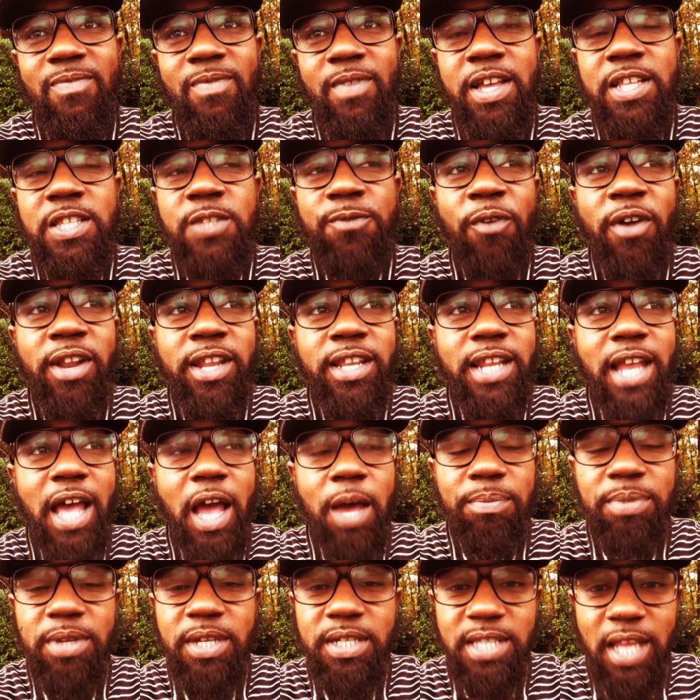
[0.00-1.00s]
It's funny now
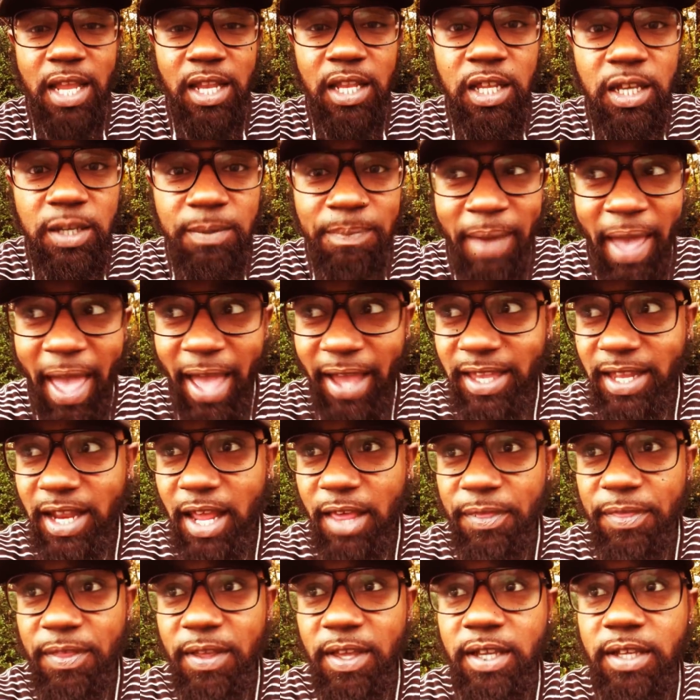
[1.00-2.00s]
because I look back and I
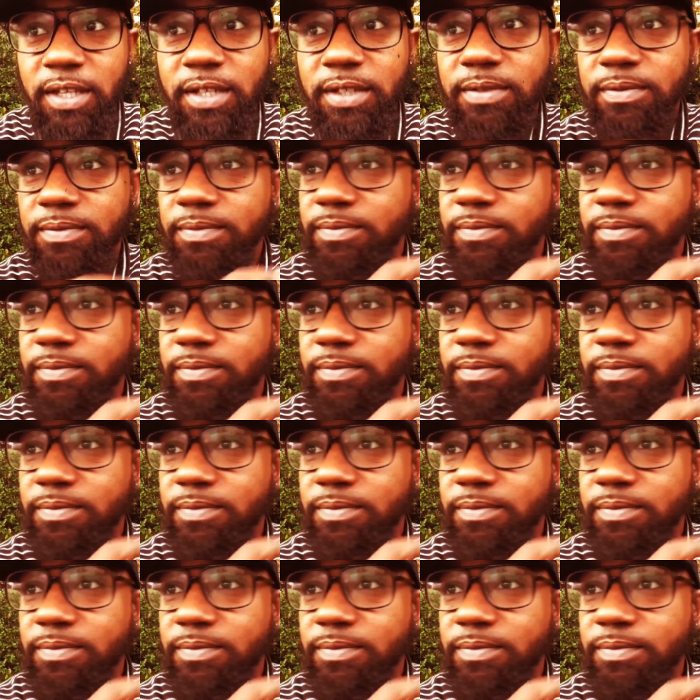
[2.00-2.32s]
think,